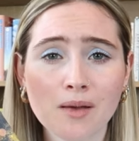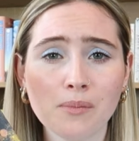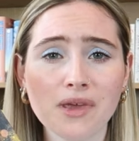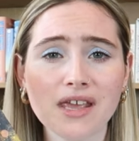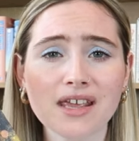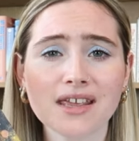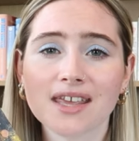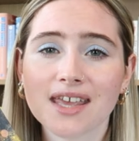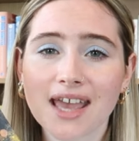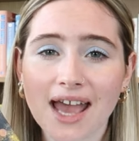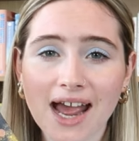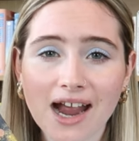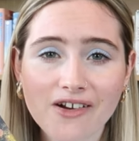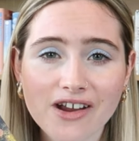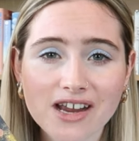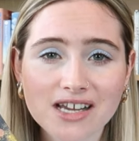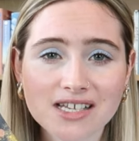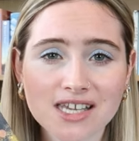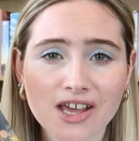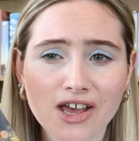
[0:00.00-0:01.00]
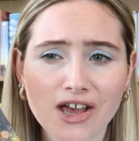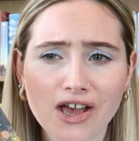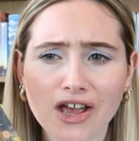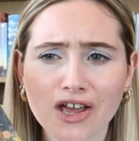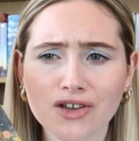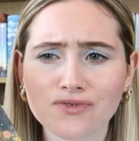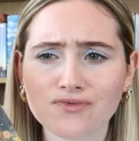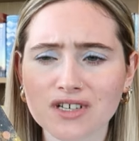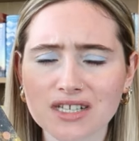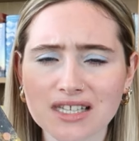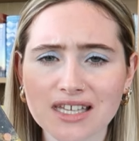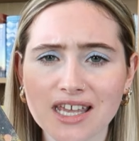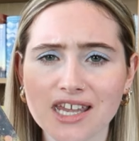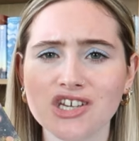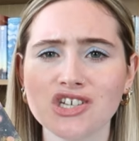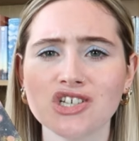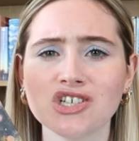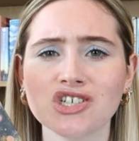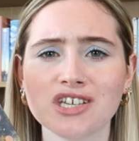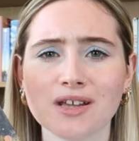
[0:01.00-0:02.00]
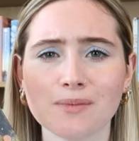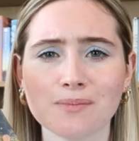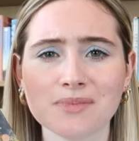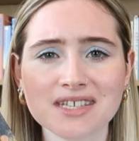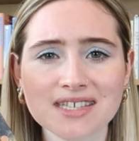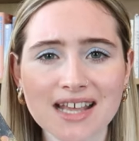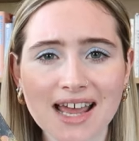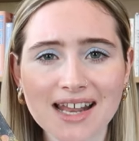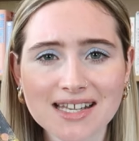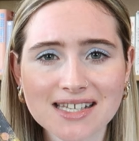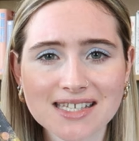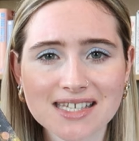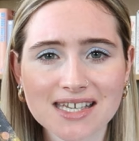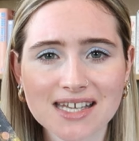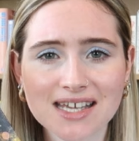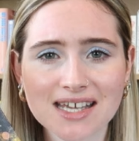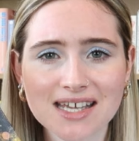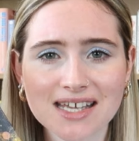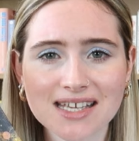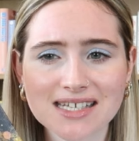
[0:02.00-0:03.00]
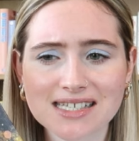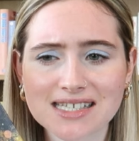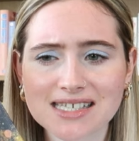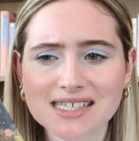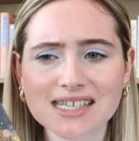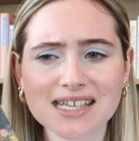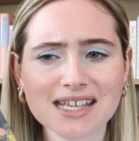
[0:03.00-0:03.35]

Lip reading: being character and relationship centered,